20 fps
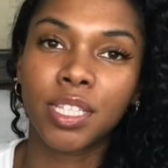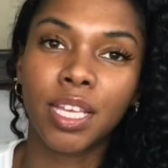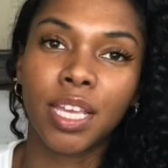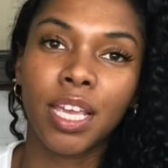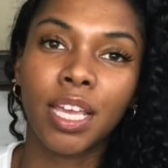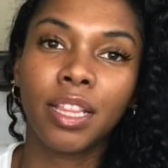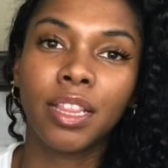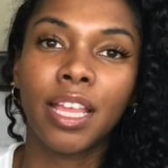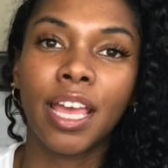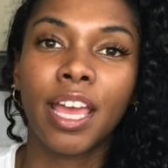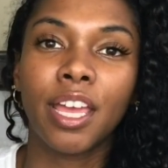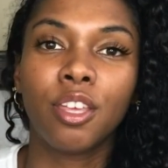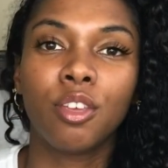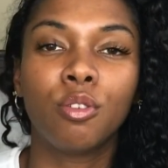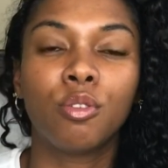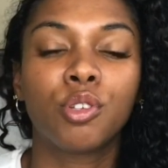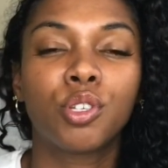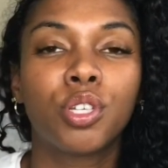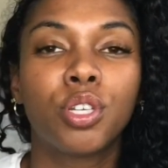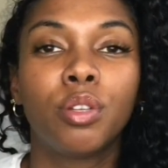thing that
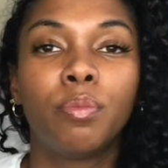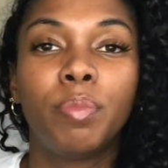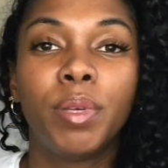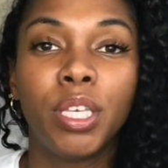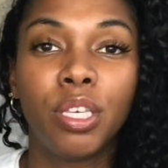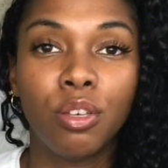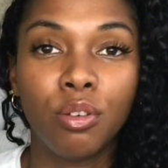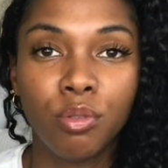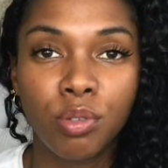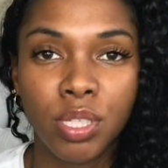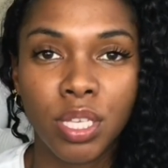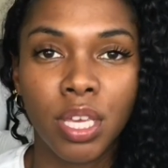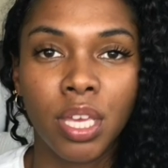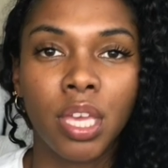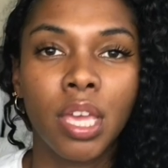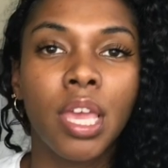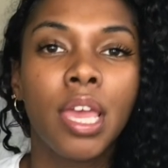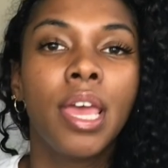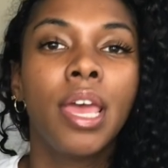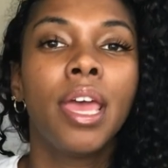you should be
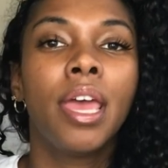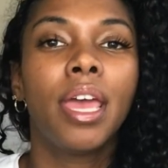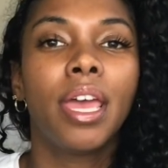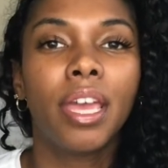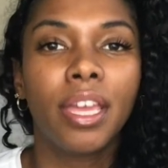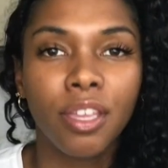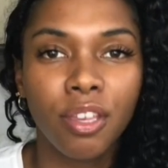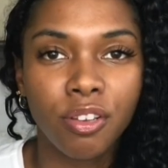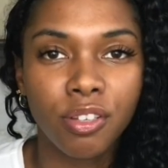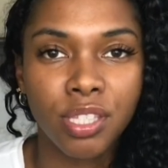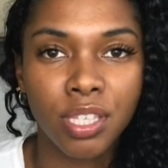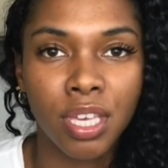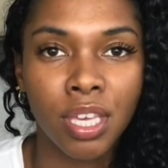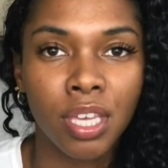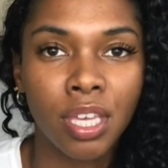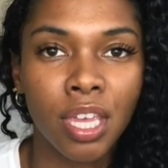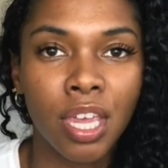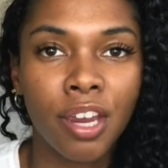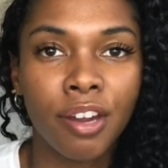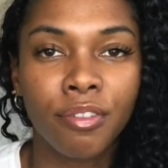using in your
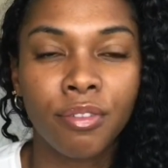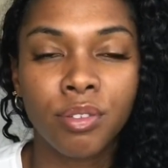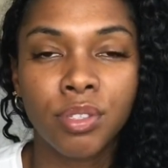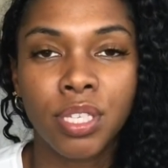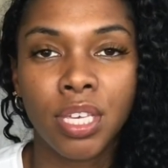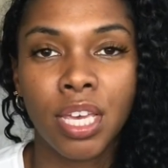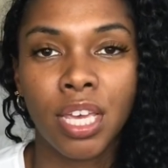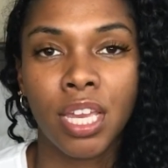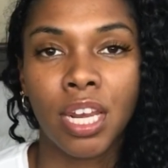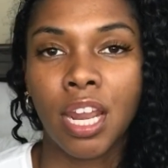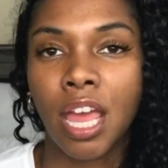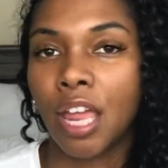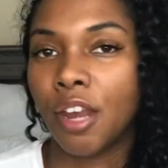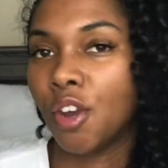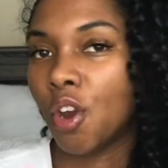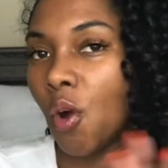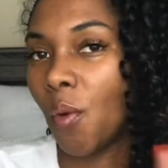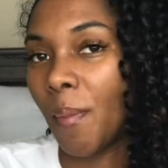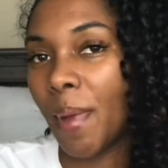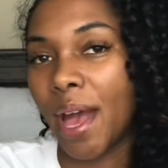skincare routine,
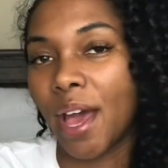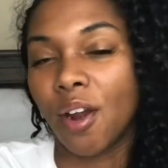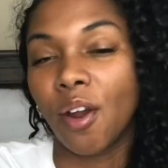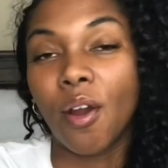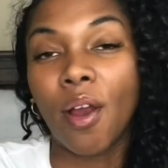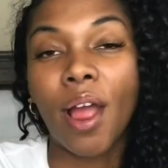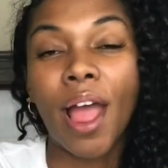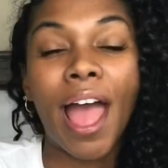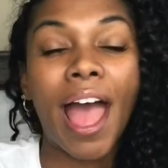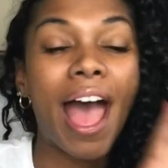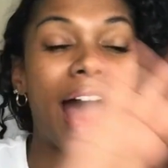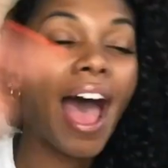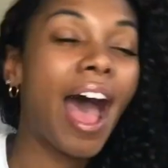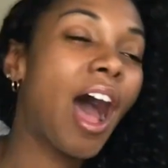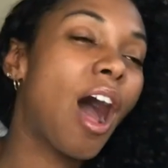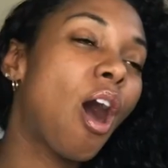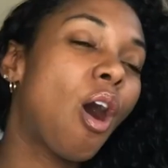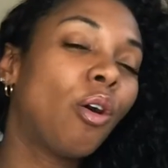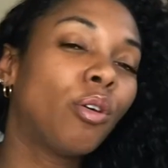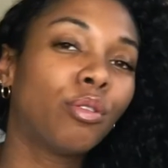no matter
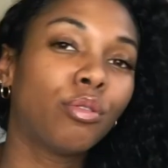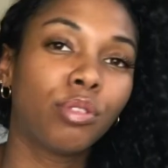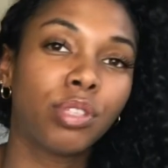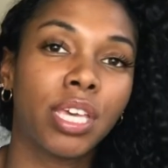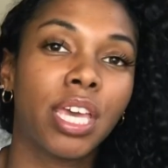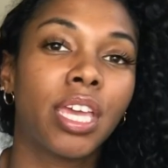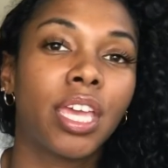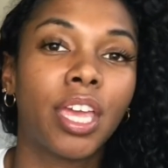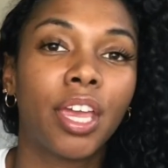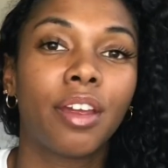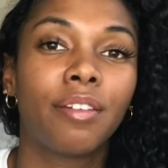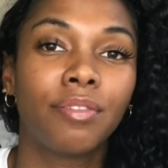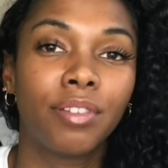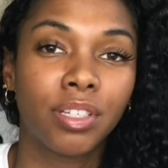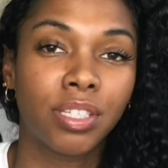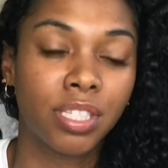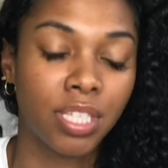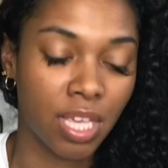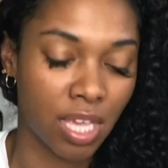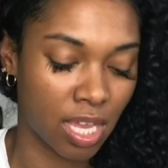how you take care of
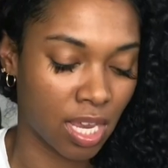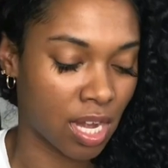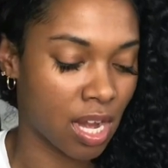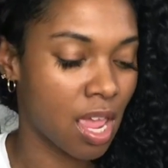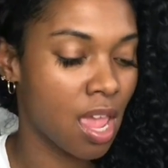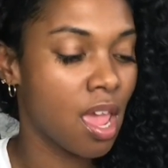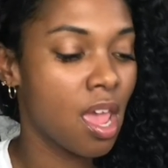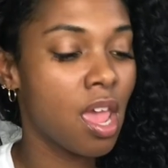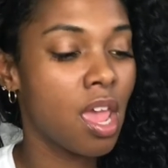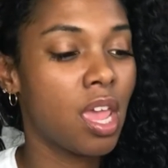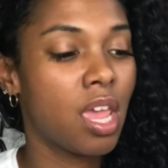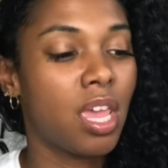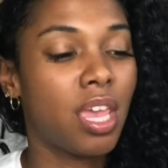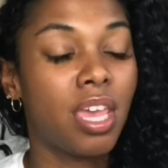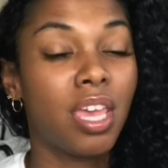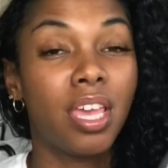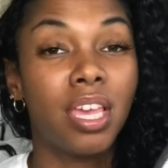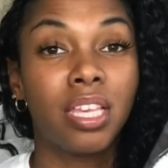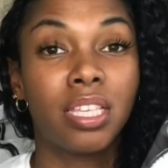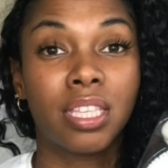your skin,
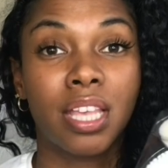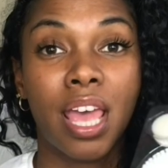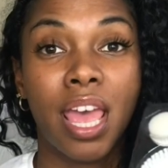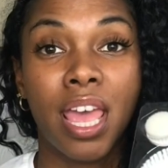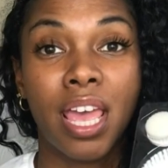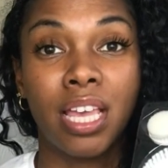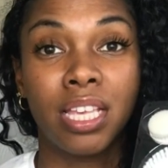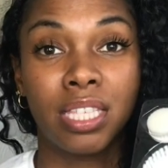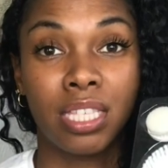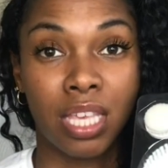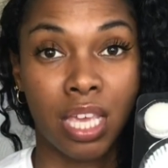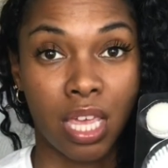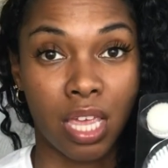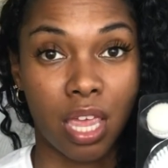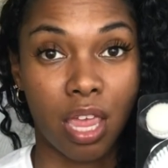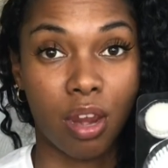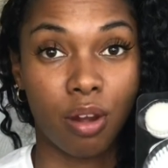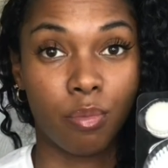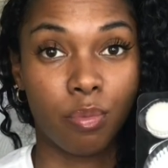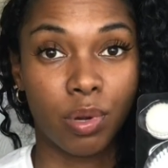is a
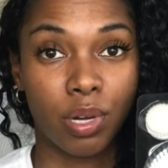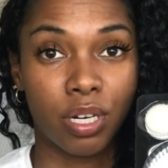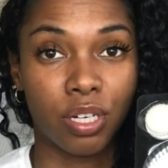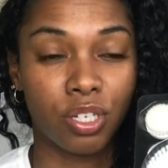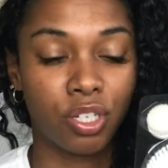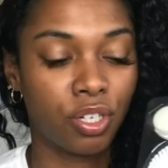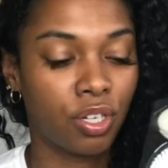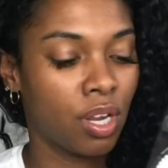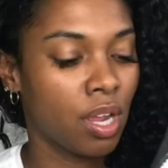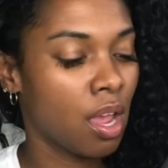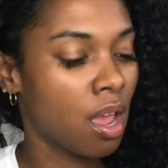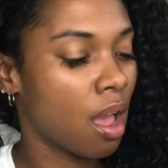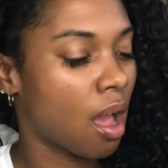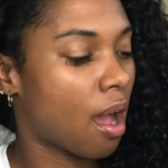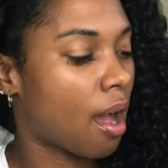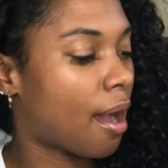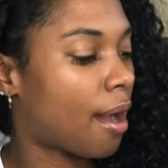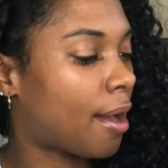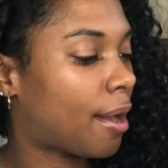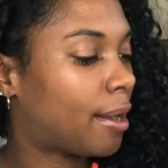skincare brush.
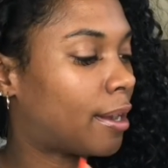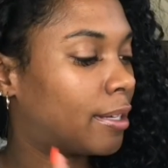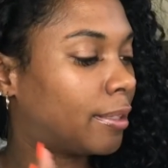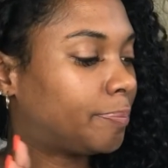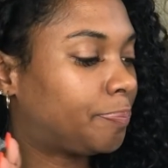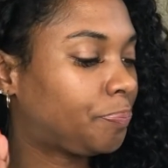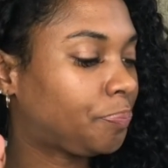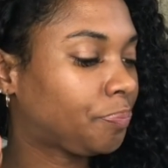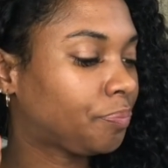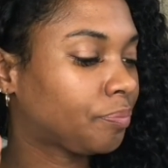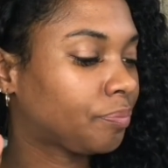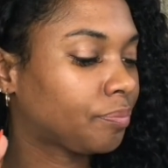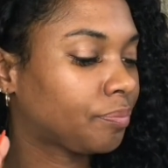Um,